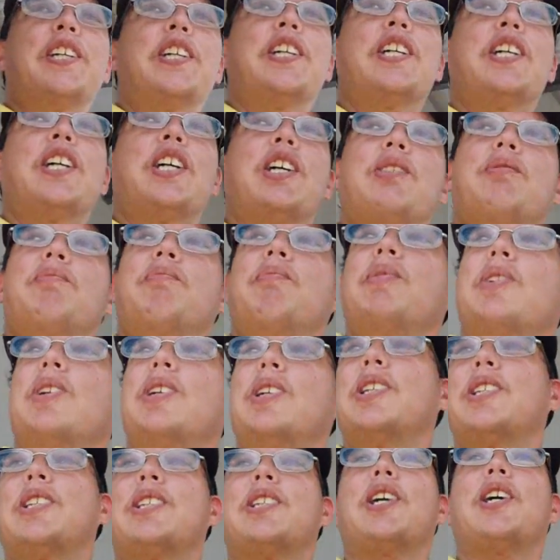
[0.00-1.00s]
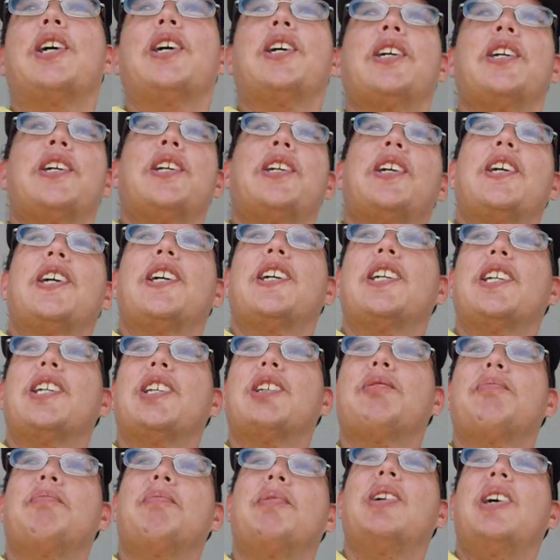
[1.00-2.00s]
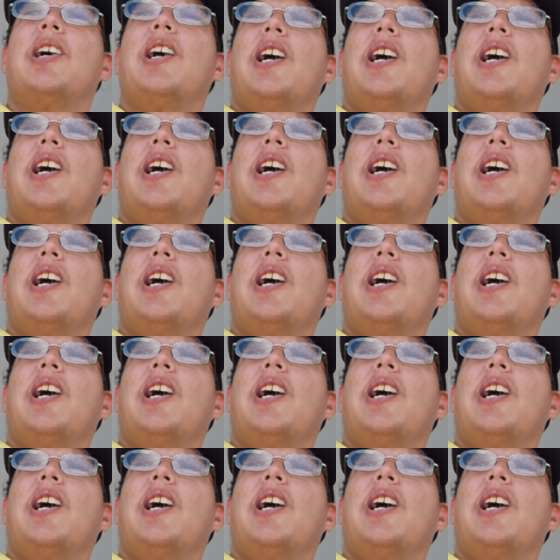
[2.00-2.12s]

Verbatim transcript: Uh, it's hot. Um,